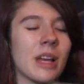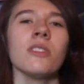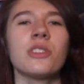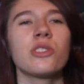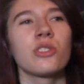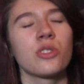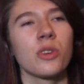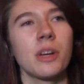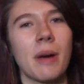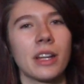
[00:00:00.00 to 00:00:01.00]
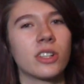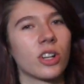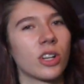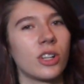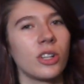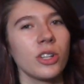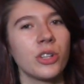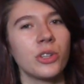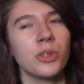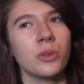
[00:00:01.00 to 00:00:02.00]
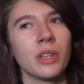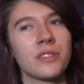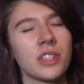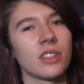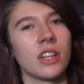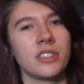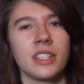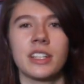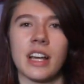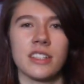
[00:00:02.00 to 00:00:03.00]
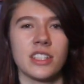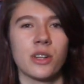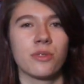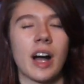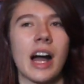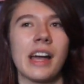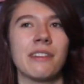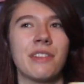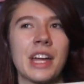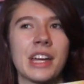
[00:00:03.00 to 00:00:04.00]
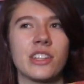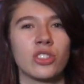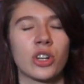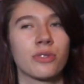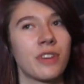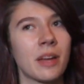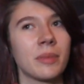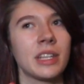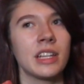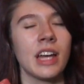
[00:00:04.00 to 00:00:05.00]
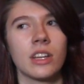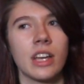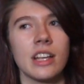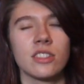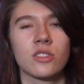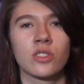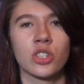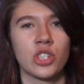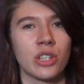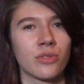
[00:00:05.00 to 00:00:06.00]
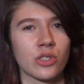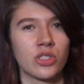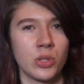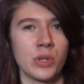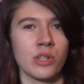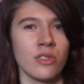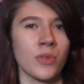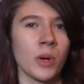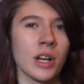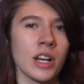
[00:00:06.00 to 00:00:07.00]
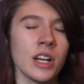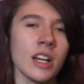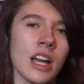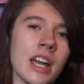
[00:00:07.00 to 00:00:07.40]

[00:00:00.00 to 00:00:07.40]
This is a story about a girl who lives in London in 1905, and her family is searching for suitors for her.